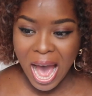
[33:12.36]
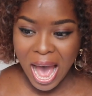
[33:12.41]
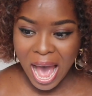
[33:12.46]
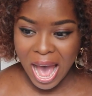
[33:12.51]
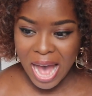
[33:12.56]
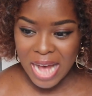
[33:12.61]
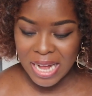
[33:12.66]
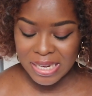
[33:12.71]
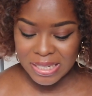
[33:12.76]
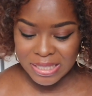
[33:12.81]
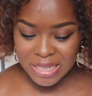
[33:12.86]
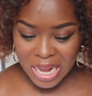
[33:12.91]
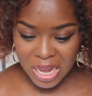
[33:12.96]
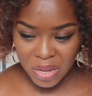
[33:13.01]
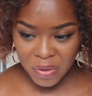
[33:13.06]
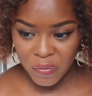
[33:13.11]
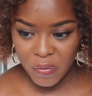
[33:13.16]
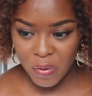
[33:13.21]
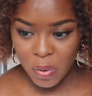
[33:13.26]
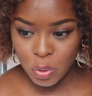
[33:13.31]
And
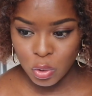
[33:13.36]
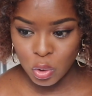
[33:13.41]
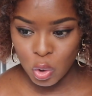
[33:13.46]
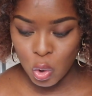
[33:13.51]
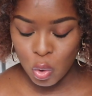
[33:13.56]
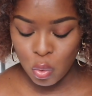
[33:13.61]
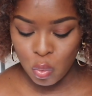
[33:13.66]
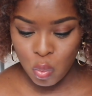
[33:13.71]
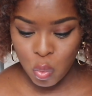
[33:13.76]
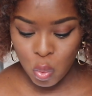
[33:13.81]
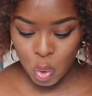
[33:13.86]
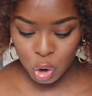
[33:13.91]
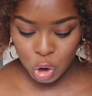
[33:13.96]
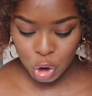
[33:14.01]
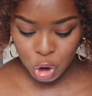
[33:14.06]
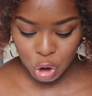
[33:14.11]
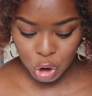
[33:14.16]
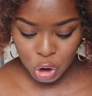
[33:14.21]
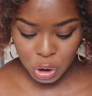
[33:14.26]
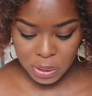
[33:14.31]
I felt a
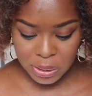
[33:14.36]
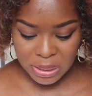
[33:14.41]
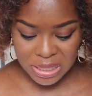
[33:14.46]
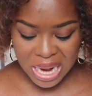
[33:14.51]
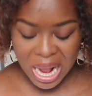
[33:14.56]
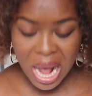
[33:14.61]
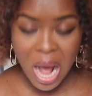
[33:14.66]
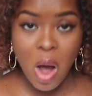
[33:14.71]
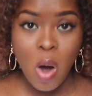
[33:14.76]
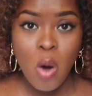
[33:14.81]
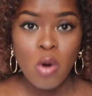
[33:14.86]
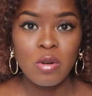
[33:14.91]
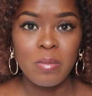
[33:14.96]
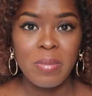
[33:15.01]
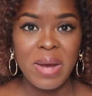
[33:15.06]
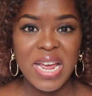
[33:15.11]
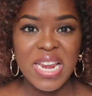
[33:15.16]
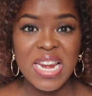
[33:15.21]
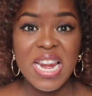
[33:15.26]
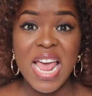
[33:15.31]
rush down
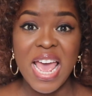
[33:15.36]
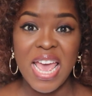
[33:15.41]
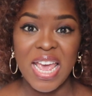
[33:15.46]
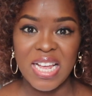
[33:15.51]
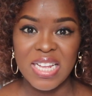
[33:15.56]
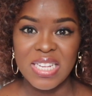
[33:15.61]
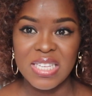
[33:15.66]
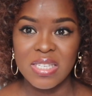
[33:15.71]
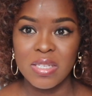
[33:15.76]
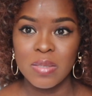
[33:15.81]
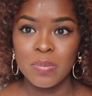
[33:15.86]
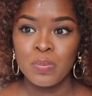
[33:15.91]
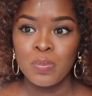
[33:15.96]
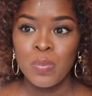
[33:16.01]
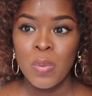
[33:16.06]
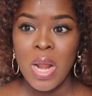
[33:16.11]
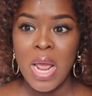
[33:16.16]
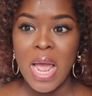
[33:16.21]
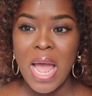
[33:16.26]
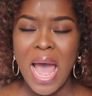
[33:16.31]
my legs.
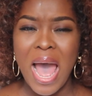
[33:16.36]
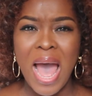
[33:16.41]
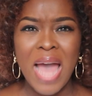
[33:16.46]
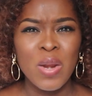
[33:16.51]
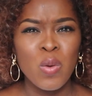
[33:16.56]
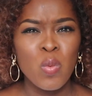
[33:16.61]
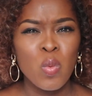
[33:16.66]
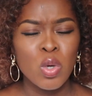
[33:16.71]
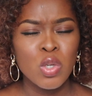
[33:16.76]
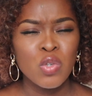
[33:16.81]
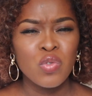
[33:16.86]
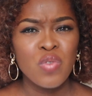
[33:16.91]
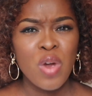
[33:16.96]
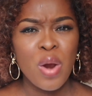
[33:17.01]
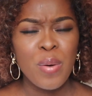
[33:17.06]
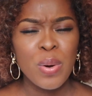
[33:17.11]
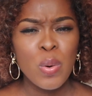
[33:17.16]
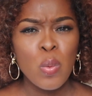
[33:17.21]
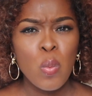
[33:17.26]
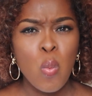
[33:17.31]
And it was
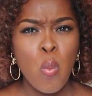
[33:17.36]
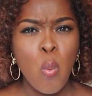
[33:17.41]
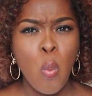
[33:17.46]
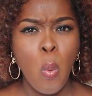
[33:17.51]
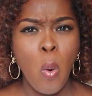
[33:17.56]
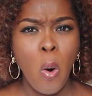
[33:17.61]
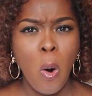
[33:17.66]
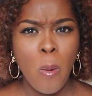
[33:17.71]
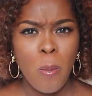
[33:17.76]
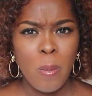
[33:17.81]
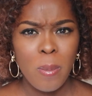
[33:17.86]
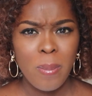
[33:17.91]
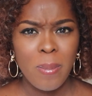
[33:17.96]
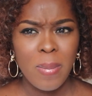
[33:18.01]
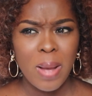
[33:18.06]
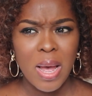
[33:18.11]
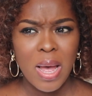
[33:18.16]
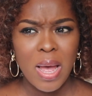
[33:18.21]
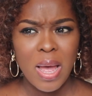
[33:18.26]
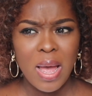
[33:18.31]
very warm.
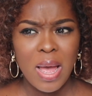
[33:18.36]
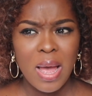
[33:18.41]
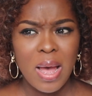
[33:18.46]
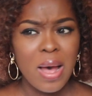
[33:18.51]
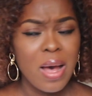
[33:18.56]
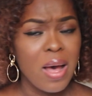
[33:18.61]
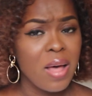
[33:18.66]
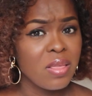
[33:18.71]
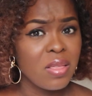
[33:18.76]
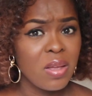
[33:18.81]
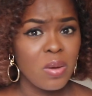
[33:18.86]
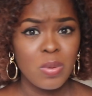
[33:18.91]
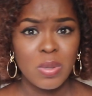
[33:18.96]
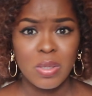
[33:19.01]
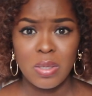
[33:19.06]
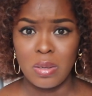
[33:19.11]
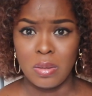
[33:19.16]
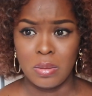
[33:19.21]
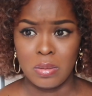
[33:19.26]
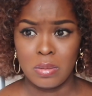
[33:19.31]
And that
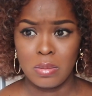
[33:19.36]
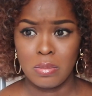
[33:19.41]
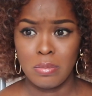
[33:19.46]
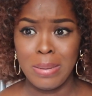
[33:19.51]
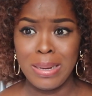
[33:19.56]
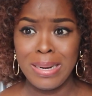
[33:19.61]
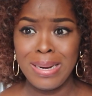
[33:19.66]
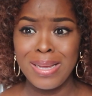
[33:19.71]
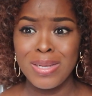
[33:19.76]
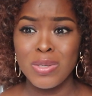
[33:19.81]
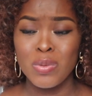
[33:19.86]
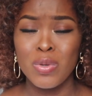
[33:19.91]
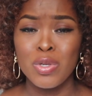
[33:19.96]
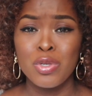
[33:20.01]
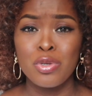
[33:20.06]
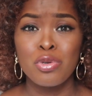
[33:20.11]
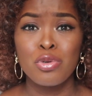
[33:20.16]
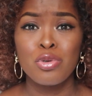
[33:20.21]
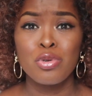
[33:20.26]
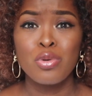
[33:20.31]
was it. My legs were
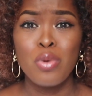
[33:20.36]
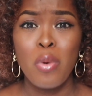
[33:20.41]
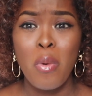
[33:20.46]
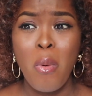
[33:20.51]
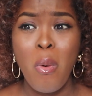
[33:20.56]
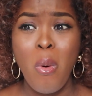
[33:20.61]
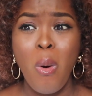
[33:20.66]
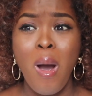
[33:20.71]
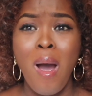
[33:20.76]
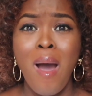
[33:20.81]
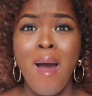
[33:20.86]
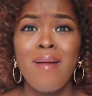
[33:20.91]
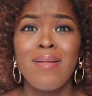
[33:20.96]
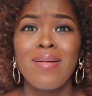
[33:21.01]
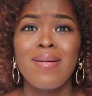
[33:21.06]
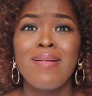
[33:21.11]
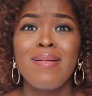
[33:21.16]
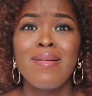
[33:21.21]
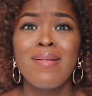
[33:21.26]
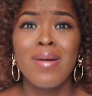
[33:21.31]
so
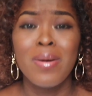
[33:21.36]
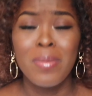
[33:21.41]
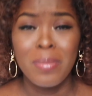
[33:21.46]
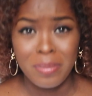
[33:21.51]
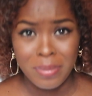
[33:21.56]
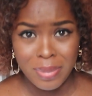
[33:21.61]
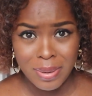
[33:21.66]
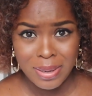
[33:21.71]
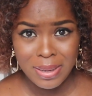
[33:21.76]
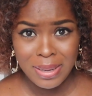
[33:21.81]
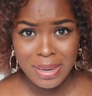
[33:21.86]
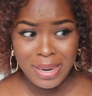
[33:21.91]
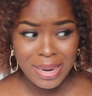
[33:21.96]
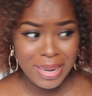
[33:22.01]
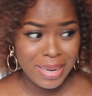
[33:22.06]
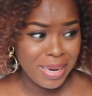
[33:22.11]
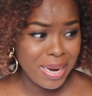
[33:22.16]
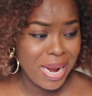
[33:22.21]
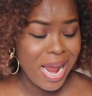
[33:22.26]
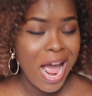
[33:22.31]
numb.
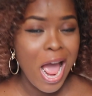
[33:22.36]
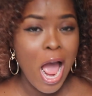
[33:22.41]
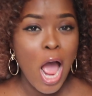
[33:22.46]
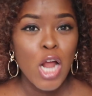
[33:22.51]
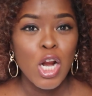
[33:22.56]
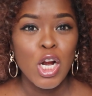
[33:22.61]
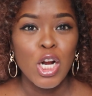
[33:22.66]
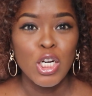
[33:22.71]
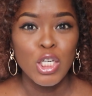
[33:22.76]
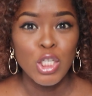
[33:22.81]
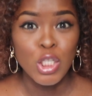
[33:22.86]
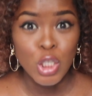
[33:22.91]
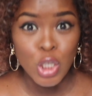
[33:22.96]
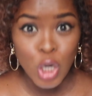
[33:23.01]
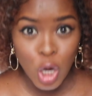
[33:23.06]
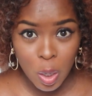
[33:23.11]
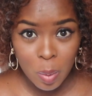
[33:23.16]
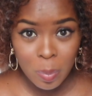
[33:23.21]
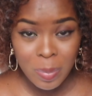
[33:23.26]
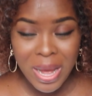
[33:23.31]
Like,
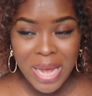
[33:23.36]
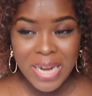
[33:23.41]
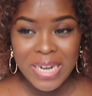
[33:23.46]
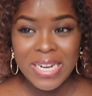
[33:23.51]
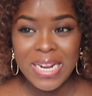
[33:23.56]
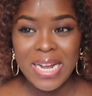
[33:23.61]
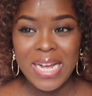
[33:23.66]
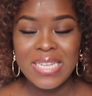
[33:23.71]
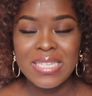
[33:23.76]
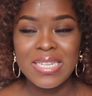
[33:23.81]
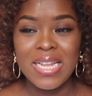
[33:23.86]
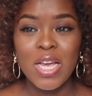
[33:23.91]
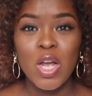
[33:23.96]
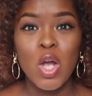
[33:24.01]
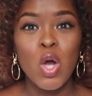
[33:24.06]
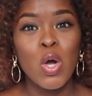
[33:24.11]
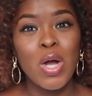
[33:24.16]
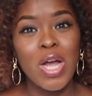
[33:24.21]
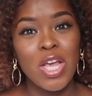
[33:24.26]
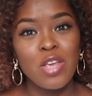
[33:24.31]
numb. And the guy's like,
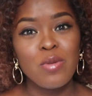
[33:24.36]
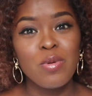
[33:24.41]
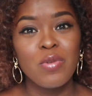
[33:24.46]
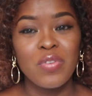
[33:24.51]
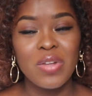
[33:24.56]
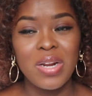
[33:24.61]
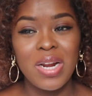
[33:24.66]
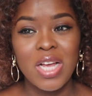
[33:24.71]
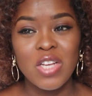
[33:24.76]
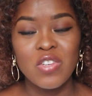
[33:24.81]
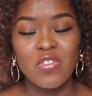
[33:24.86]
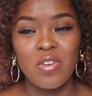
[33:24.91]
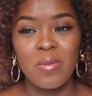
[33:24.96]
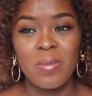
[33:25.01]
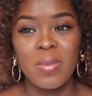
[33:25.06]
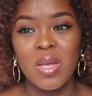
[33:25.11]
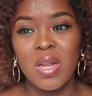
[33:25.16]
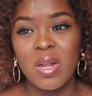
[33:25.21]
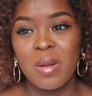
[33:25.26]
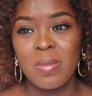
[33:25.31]
oh, can you move your legs for
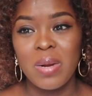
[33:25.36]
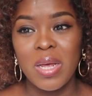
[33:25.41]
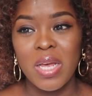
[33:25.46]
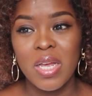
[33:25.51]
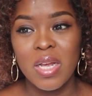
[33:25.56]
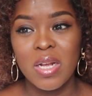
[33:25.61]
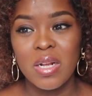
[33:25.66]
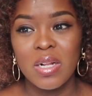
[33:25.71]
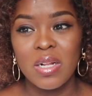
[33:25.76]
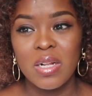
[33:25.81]
me? And I'm like,